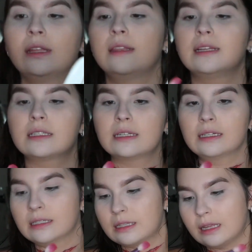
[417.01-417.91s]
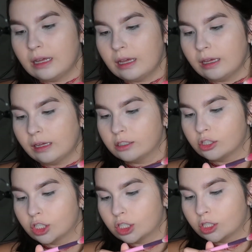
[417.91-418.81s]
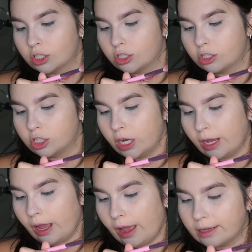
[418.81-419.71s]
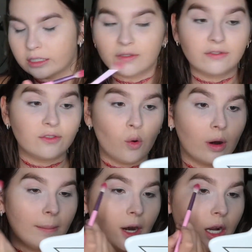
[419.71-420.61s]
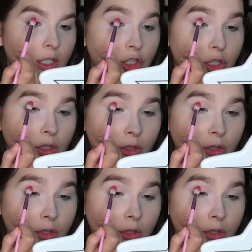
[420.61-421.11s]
This is the JS4 brush.